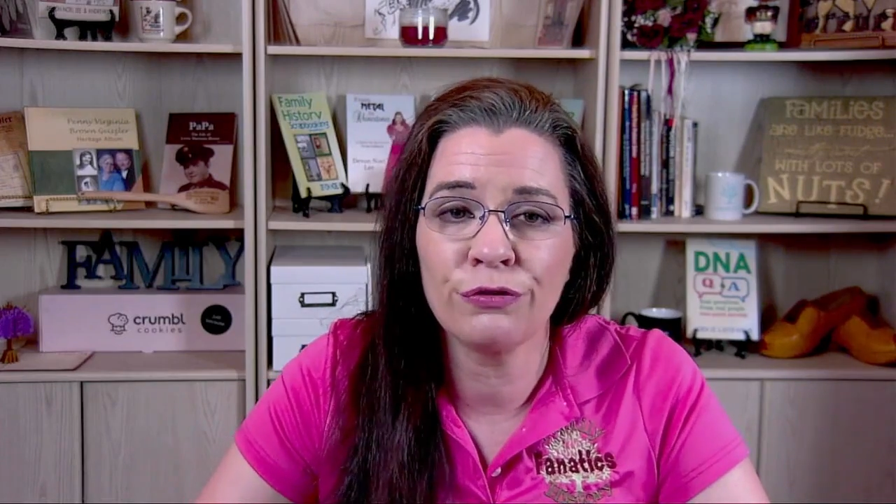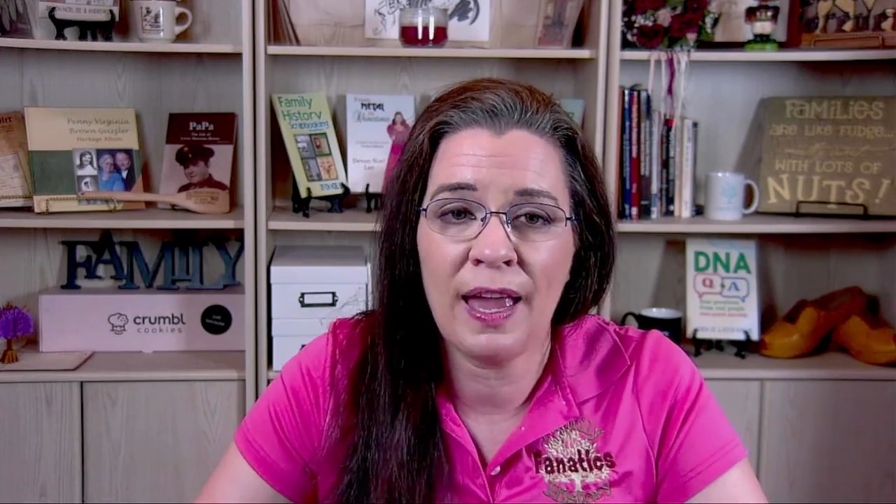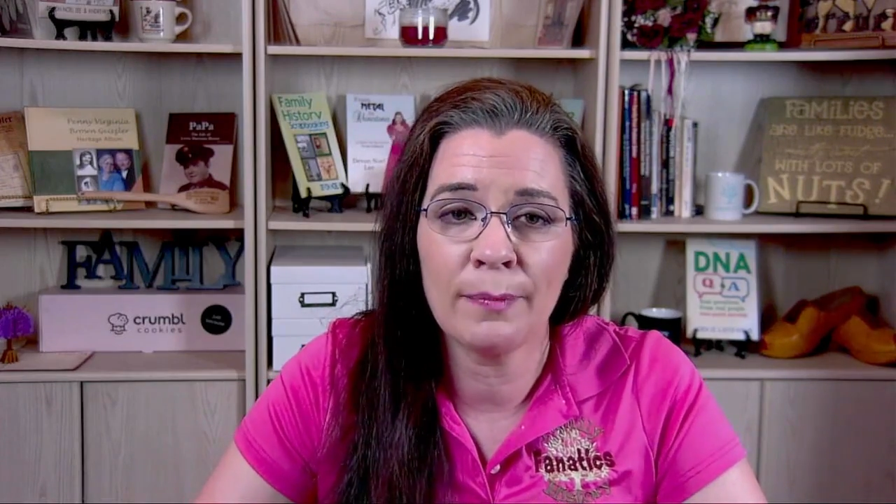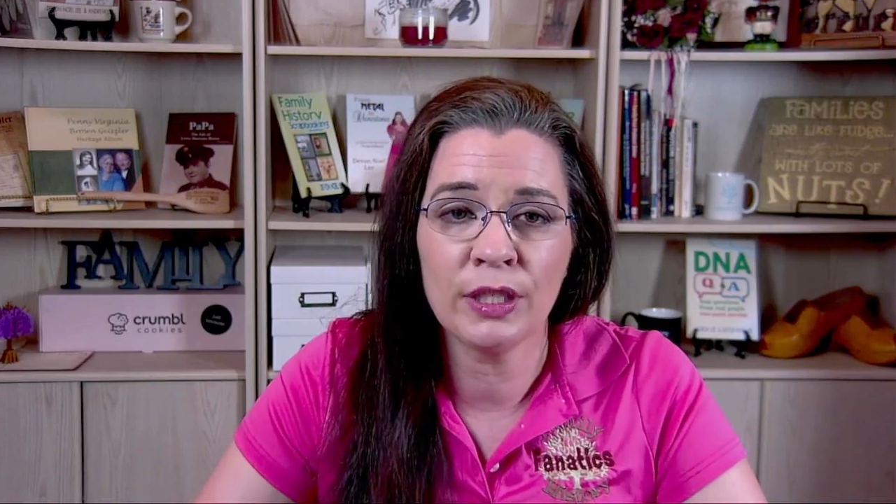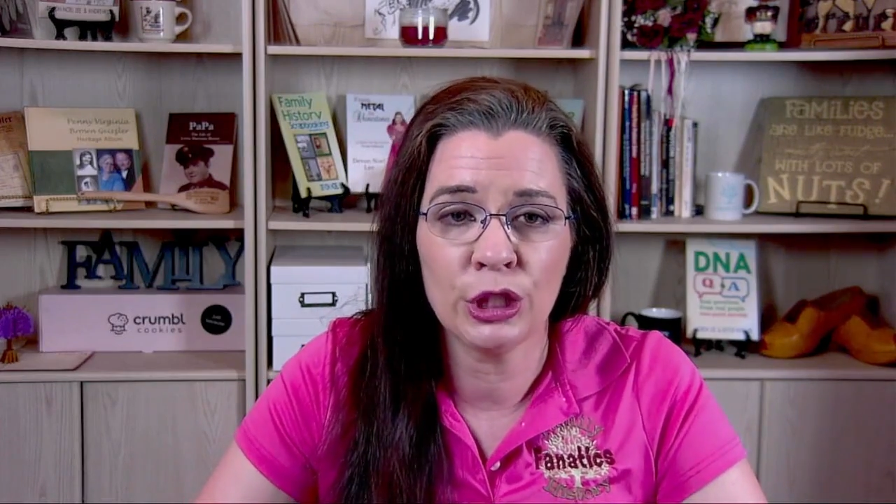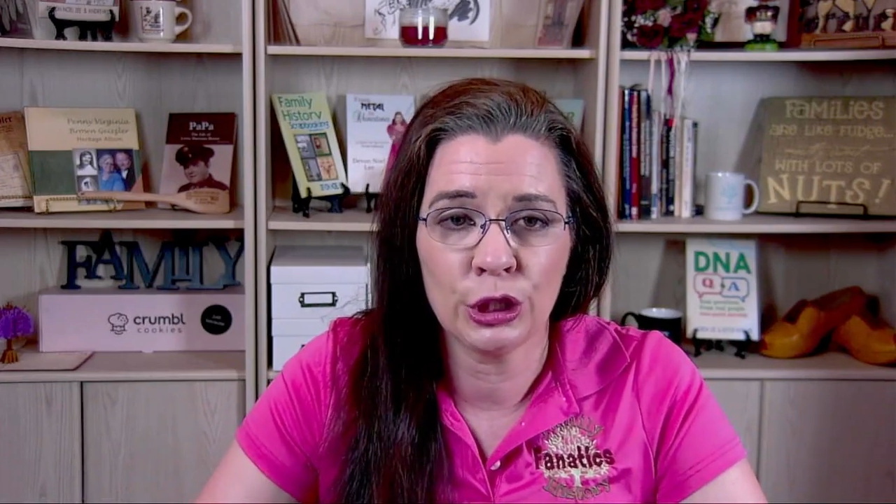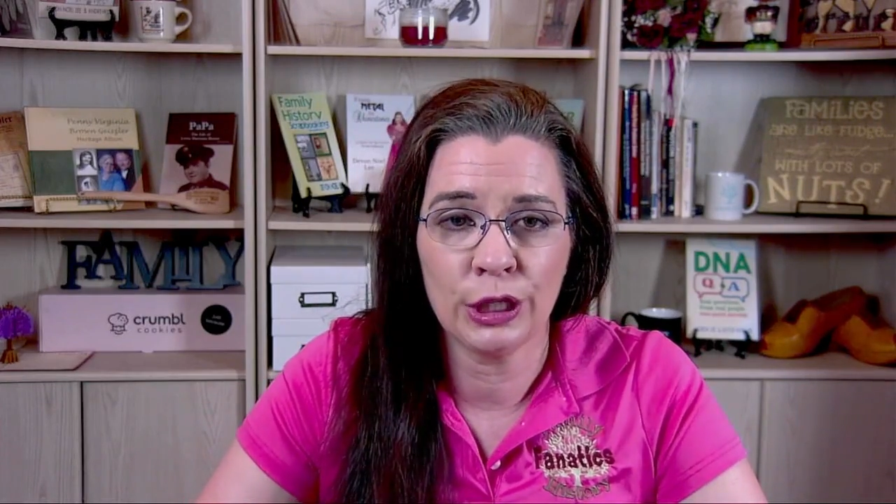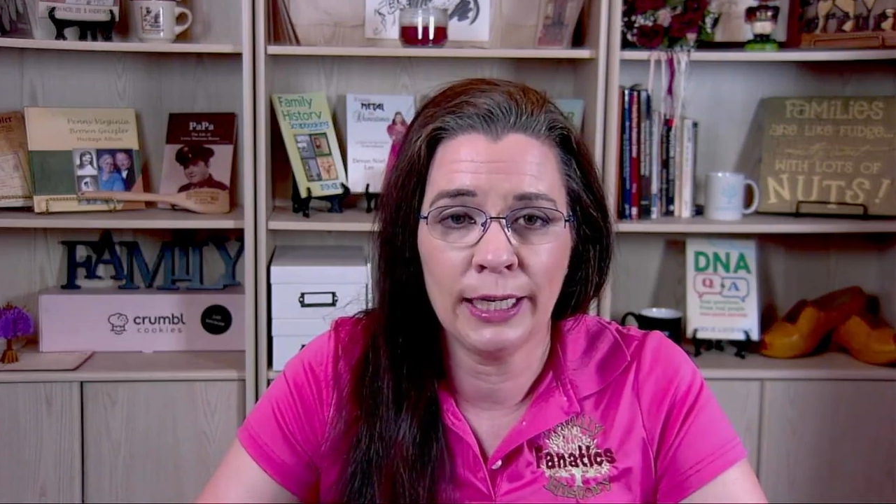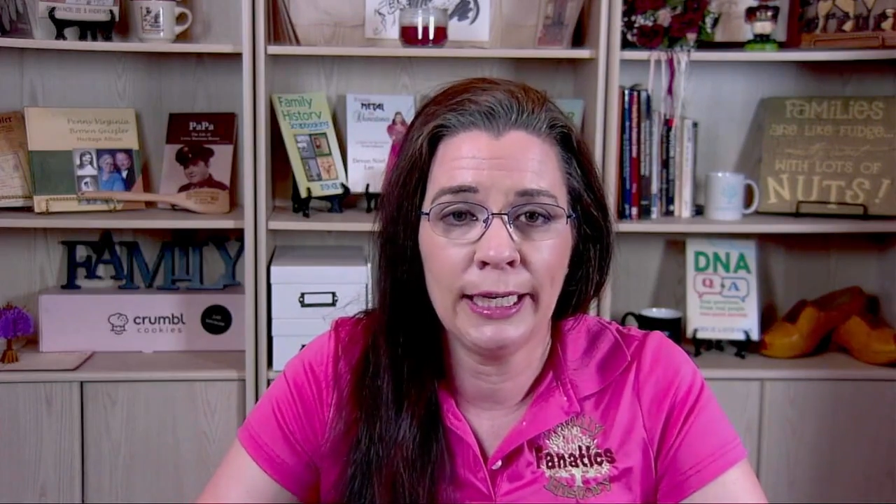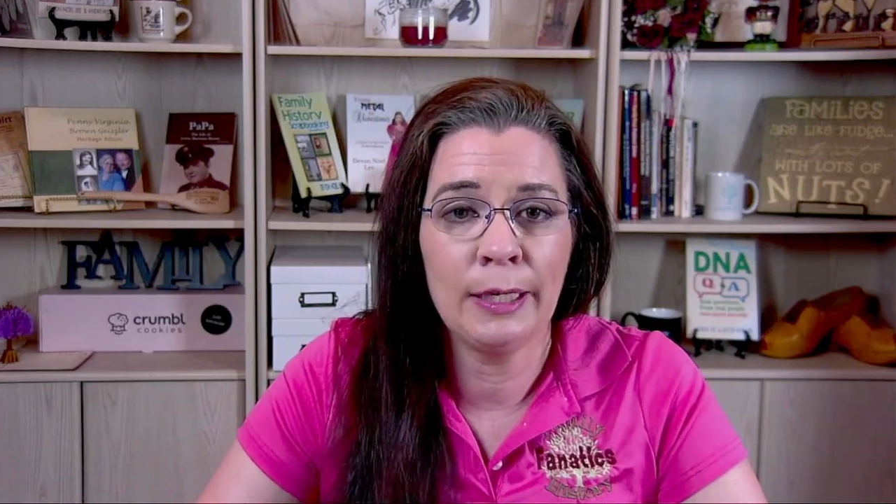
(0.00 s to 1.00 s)
family
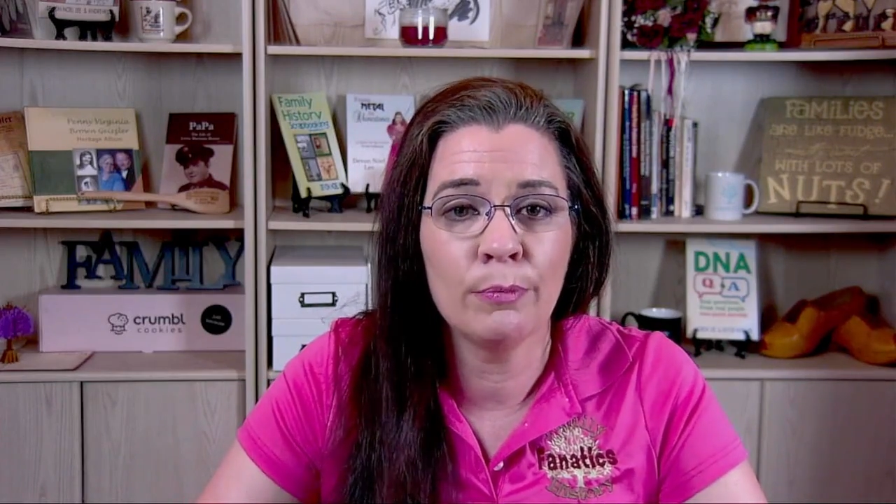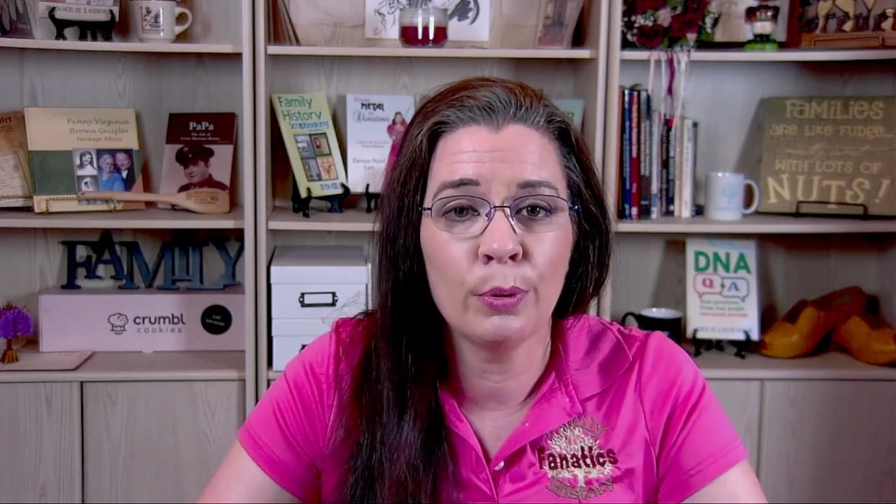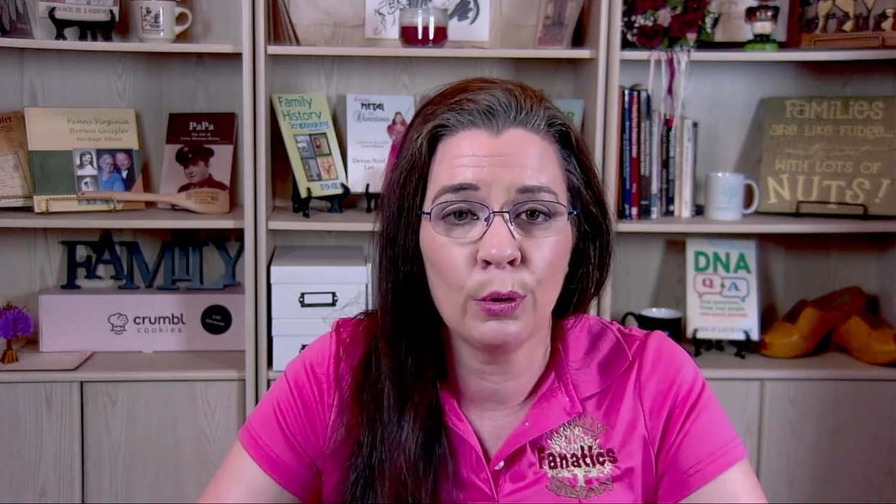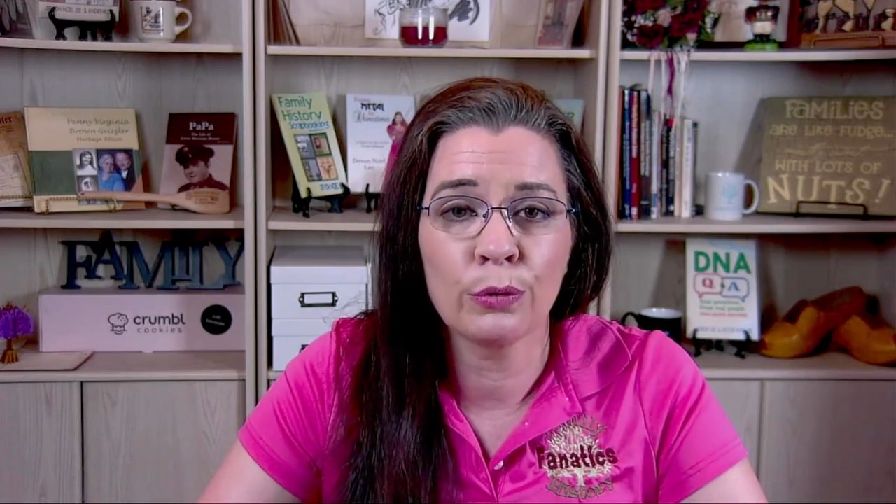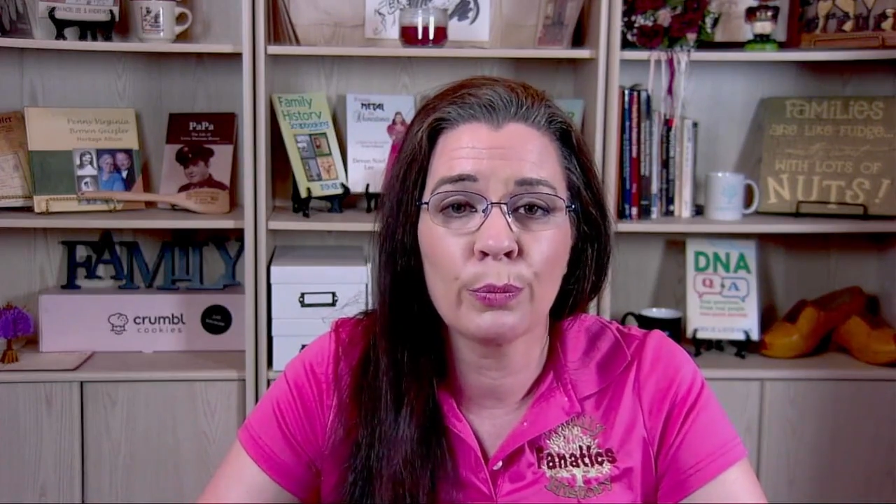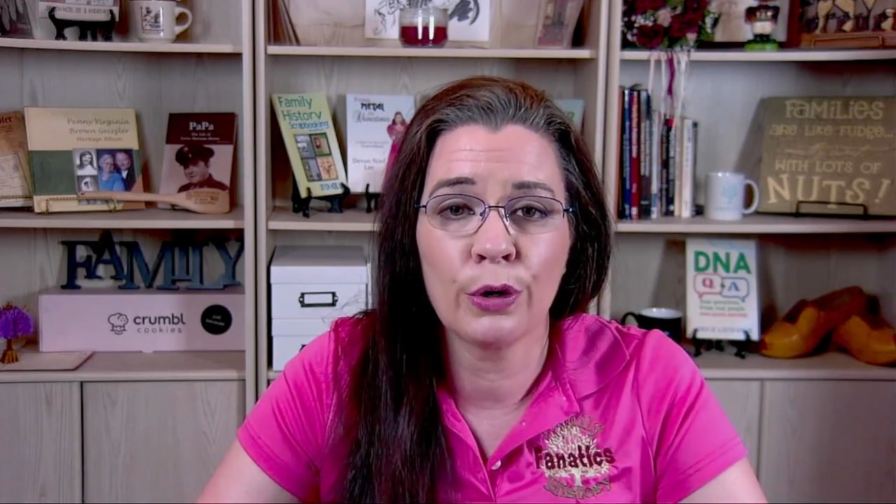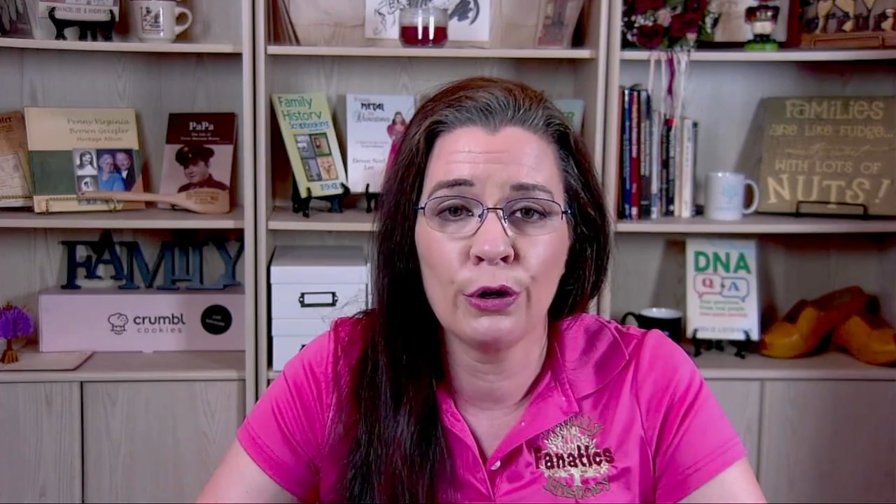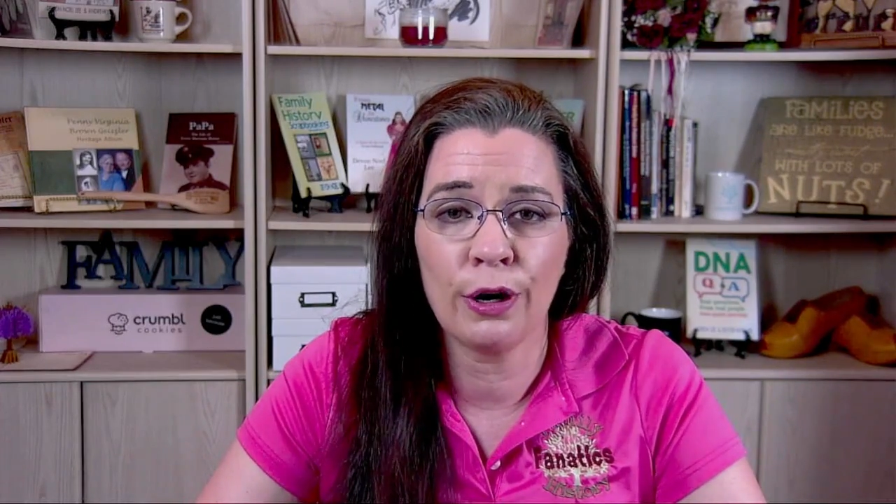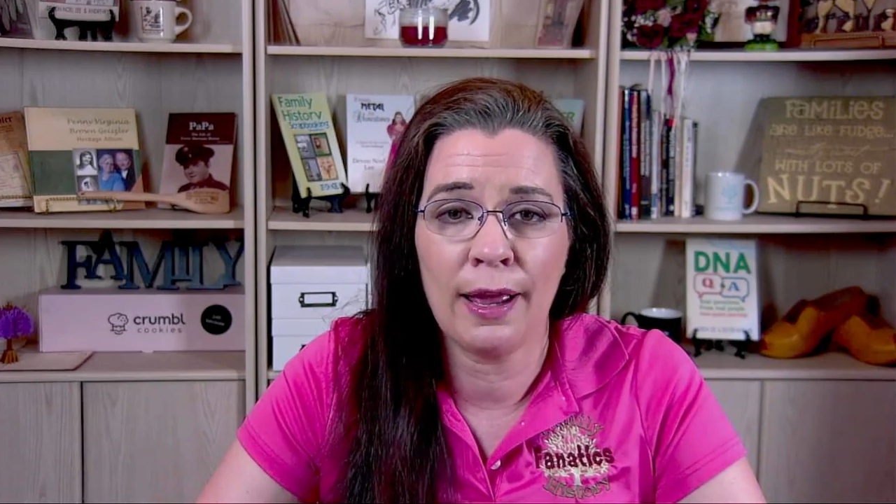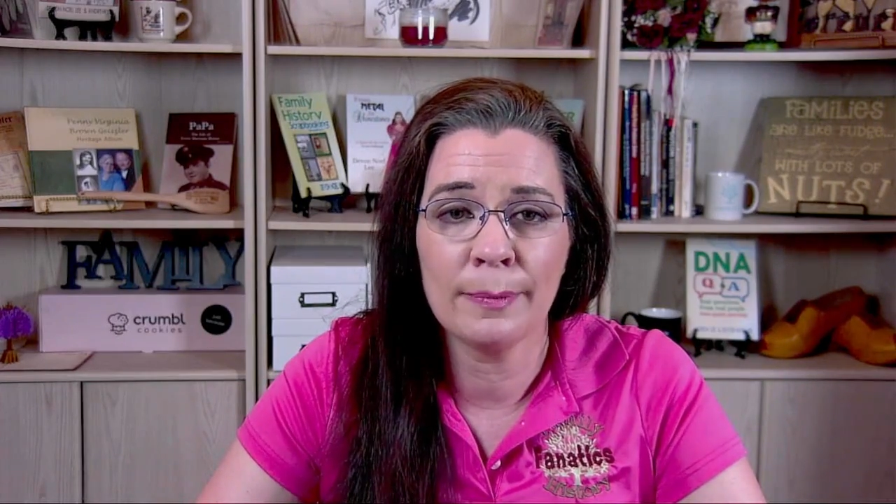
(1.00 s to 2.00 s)
tree in both
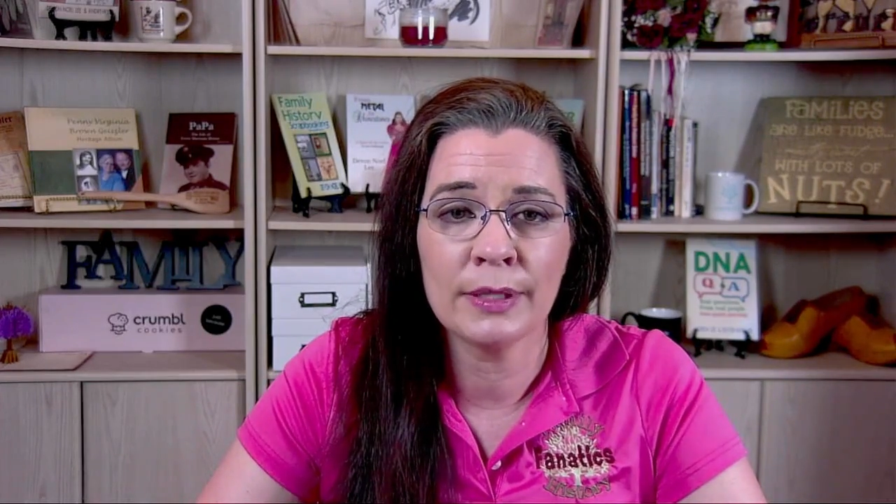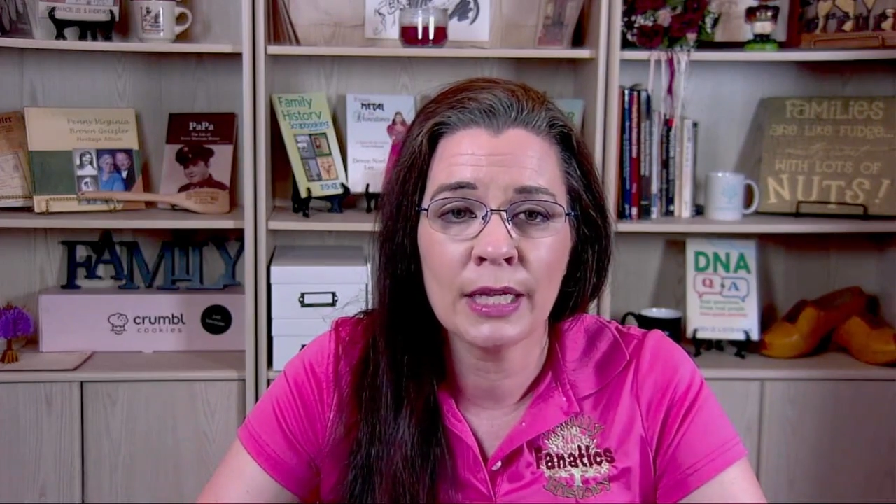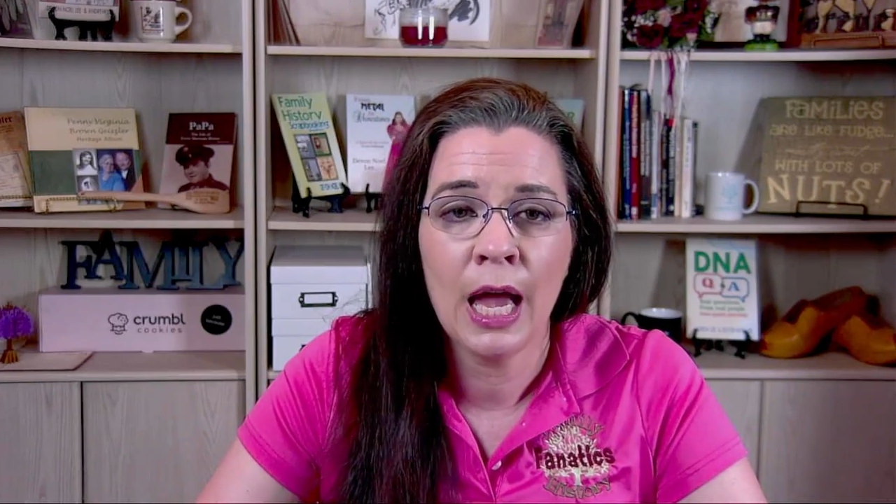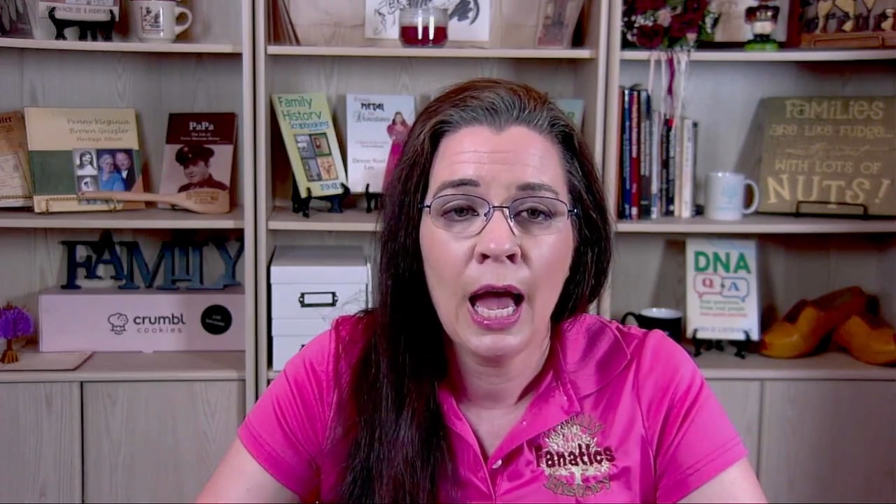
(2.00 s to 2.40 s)
programs.